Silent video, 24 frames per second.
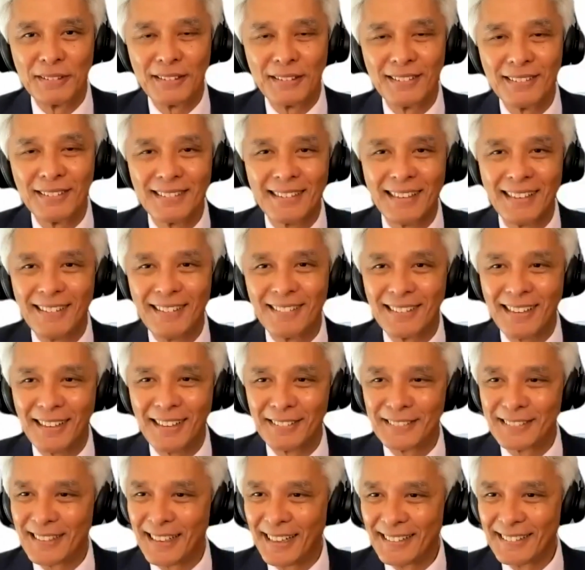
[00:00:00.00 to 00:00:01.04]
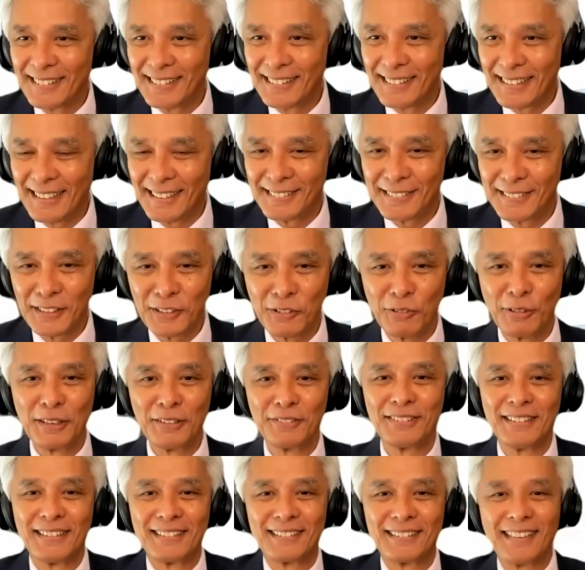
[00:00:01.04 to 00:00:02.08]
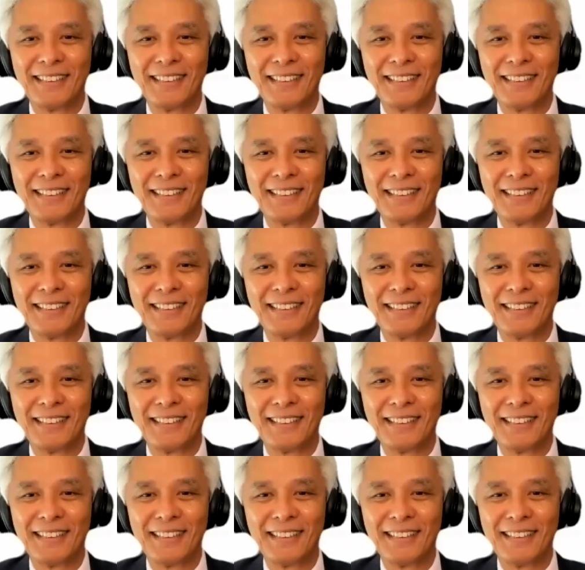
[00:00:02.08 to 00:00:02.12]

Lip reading: you know, how China is the 21st